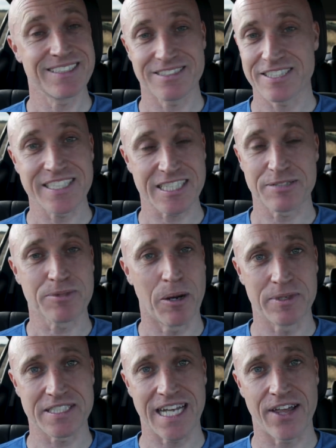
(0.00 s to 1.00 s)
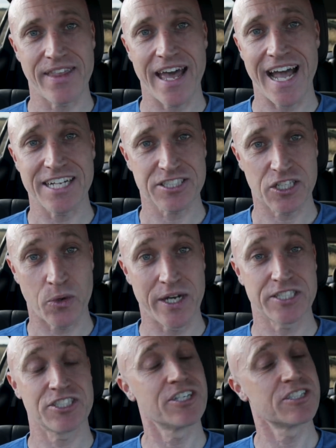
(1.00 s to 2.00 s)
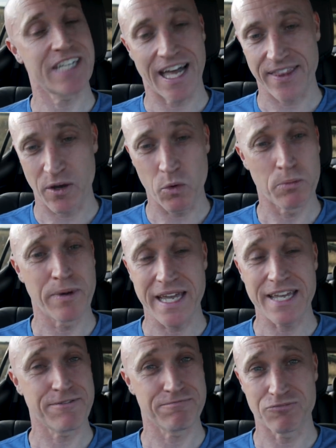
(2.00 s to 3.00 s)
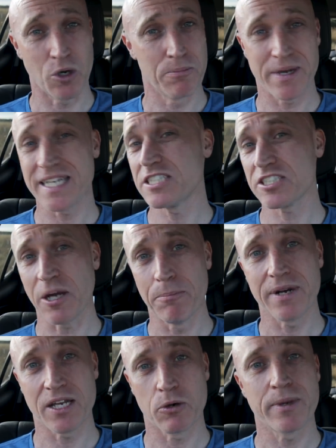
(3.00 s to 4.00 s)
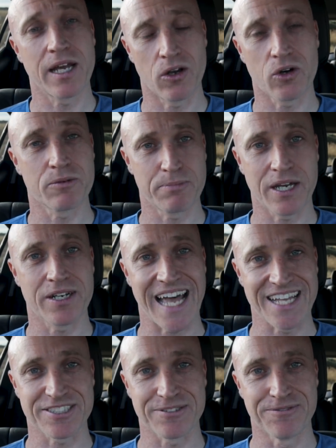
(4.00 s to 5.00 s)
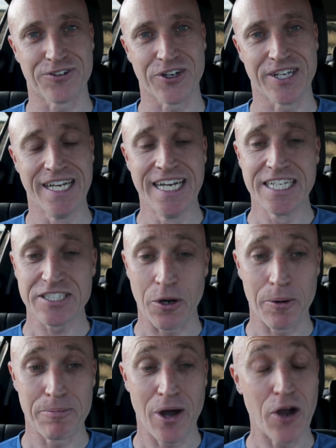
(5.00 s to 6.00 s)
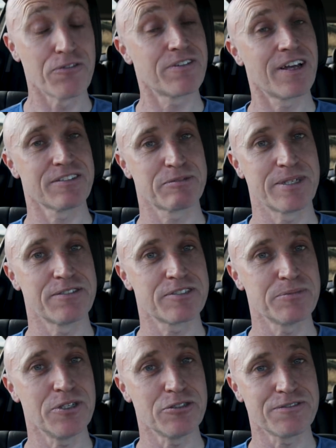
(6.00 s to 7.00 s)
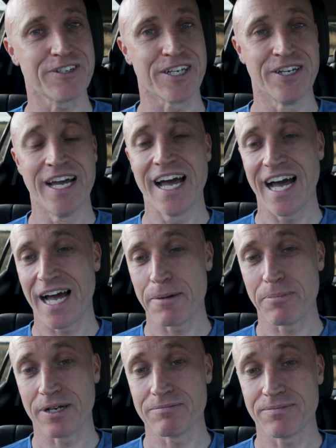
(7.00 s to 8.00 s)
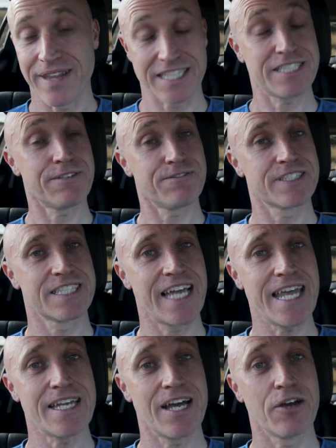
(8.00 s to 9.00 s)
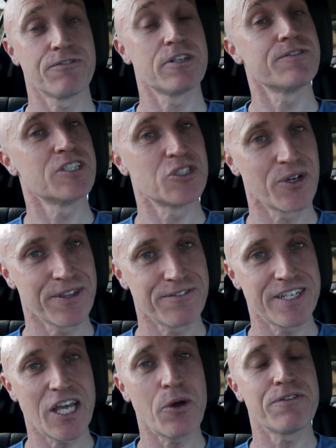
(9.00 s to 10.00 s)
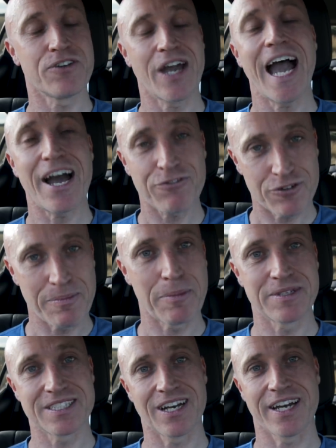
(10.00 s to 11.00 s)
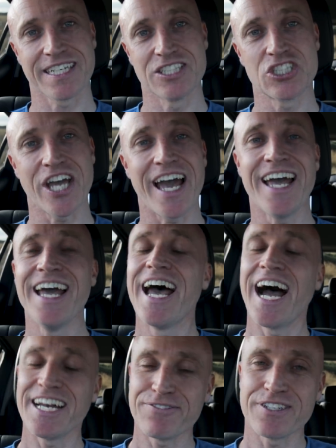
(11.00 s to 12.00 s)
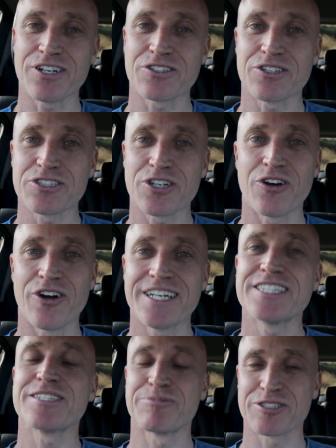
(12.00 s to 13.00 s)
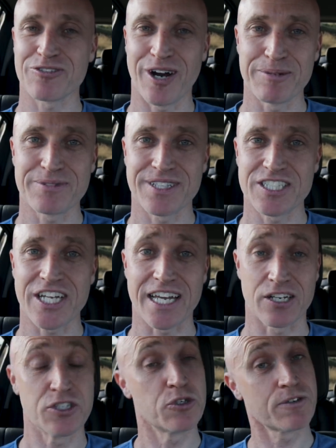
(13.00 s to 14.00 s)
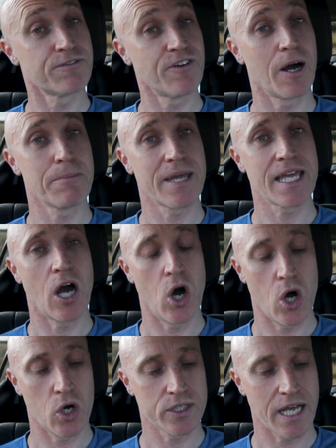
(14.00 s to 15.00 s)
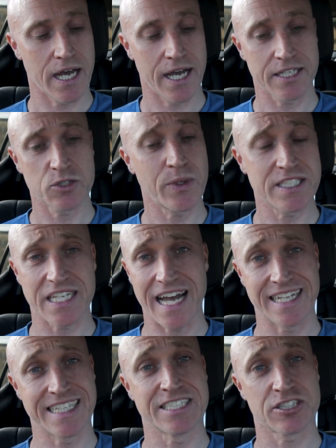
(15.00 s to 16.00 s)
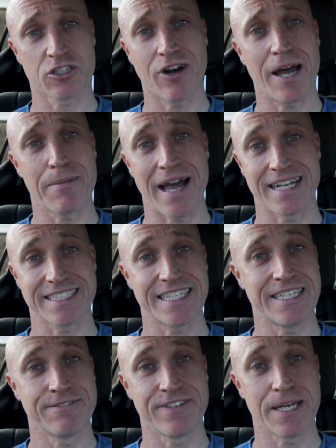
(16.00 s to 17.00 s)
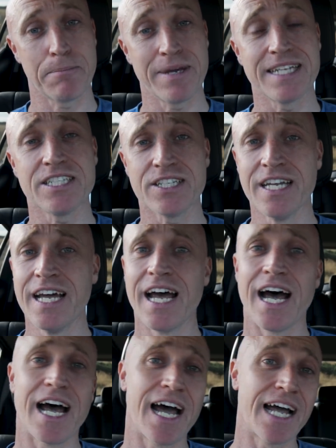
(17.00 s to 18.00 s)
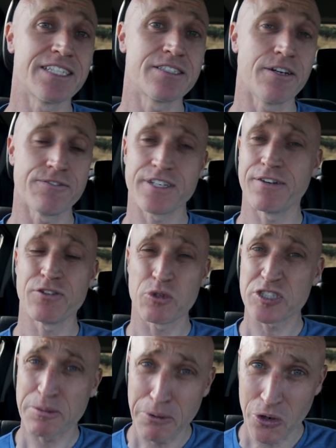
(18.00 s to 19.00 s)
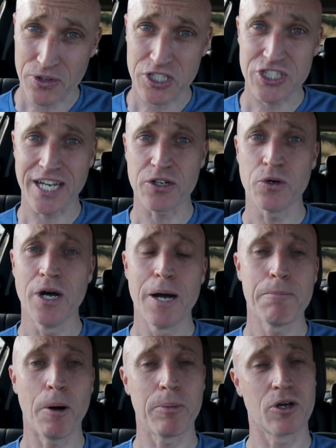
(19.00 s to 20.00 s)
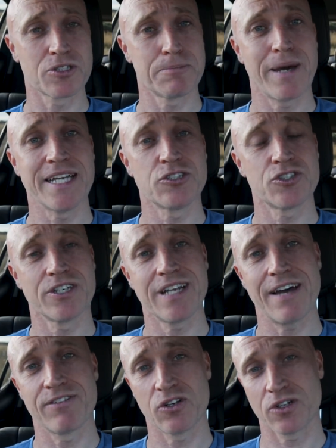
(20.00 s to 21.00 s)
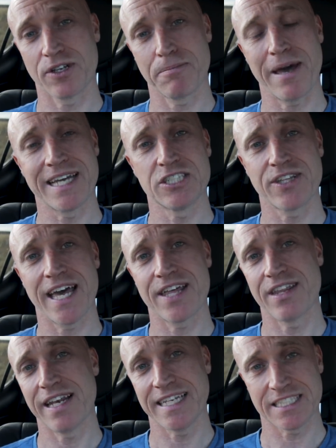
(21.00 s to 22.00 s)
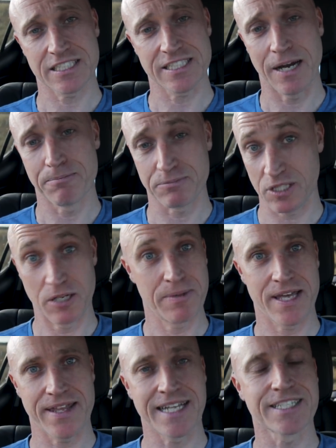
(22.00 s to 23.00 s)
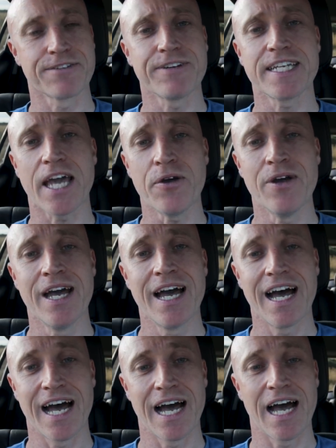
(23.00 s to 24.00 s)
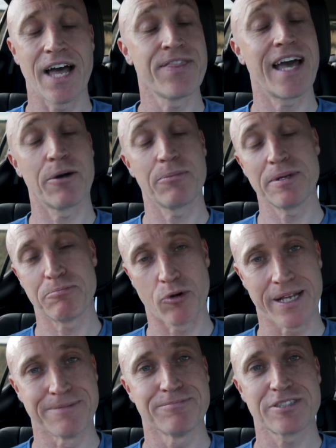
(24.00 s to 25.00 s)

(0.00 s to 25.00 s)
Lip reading: Stick some comments down there, ask your questions, and there will be, if not me, somebody will be along and be able to answer them for you. So hopefully that's been of some use for you. But that's it for today. Hopefully you've enjoyed the video. If you have, remember to like and share. And if you're not doing so already, subscribe to the channel. And you can find me on Twitter and Instagram at EVOpinion. And don't forget, if you want to support the channel, pop along to Patreon, have a look at the page there. The link's going to be at the end of the video, and that'll be brilliant.